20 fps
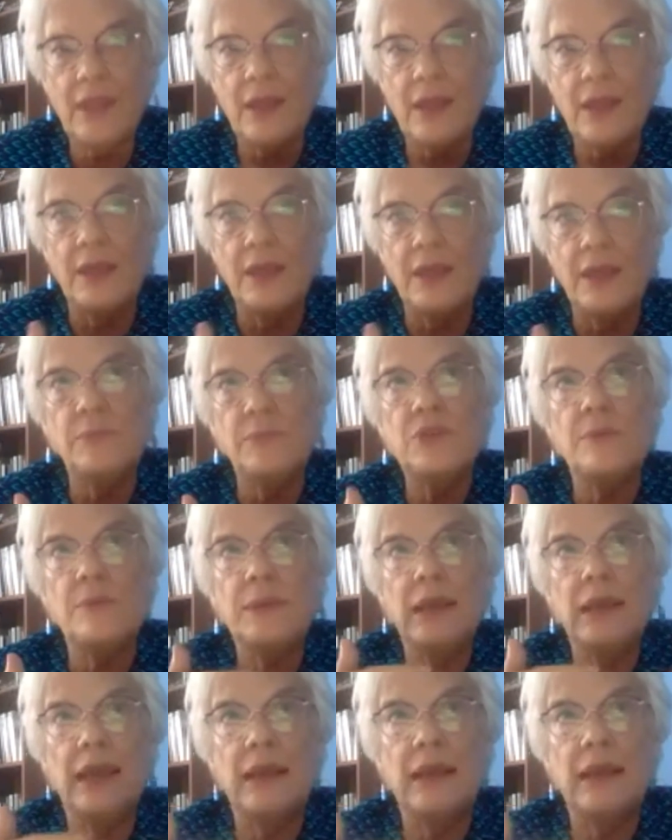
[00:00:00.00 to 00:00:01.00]
them to
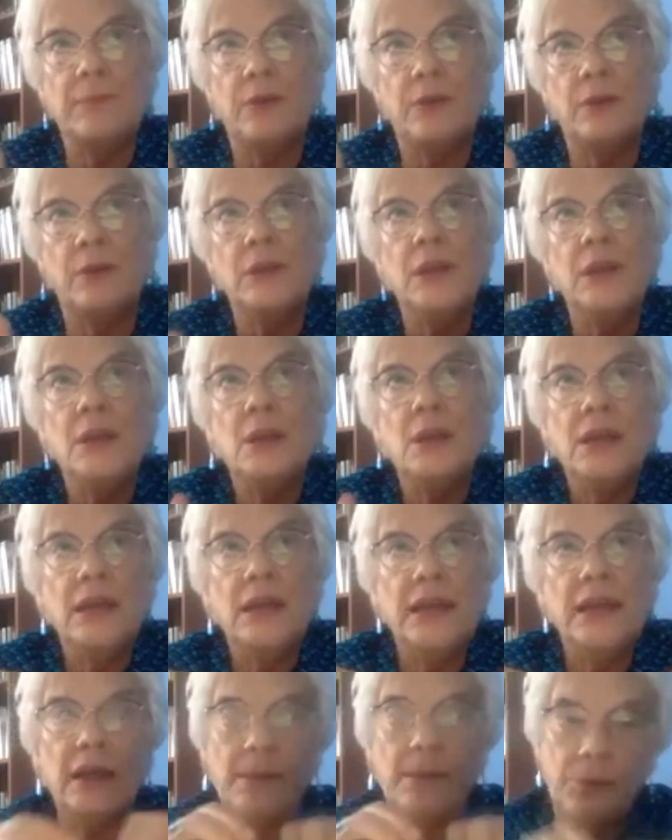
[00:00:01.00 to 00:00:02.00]
be able,
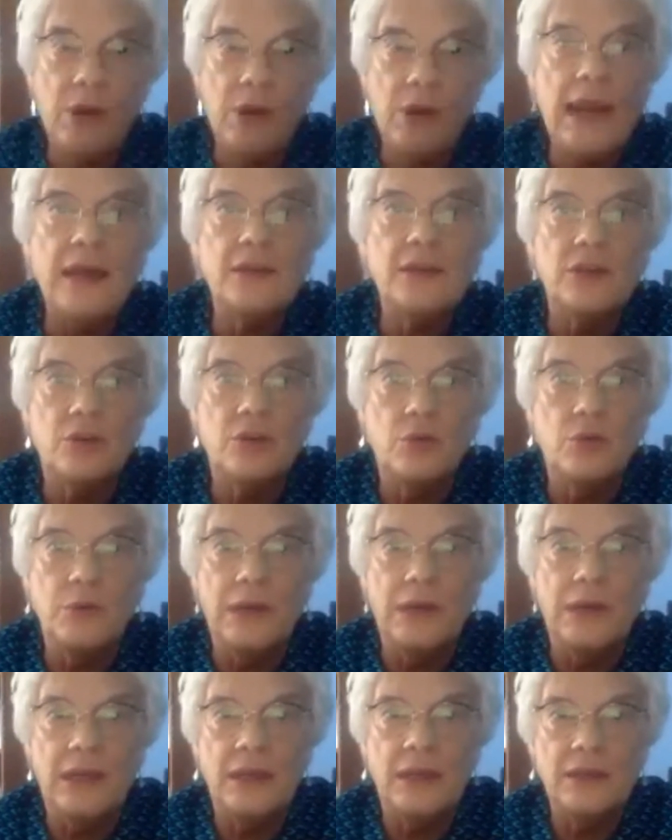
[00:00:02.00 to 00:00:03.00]
in a practical
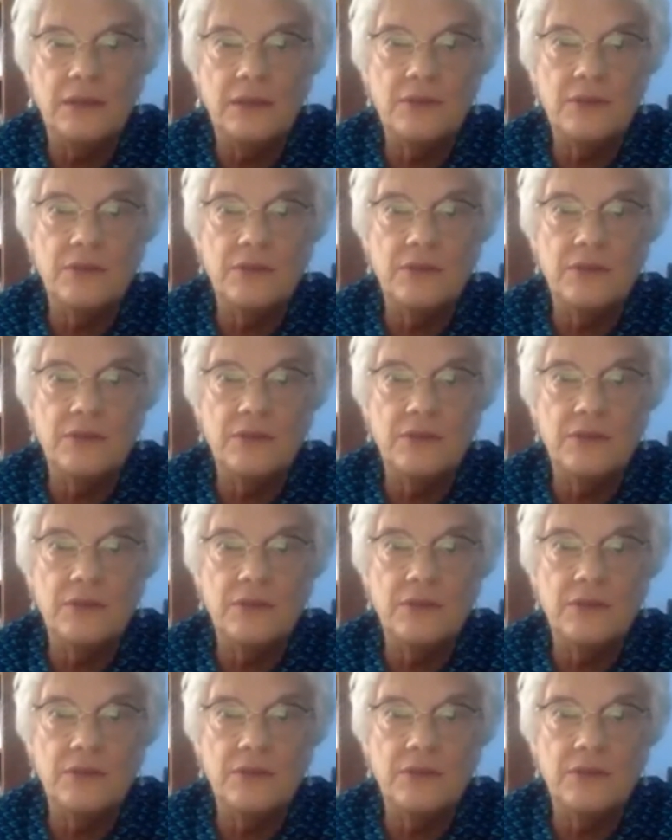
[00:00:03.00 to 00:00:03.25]
way,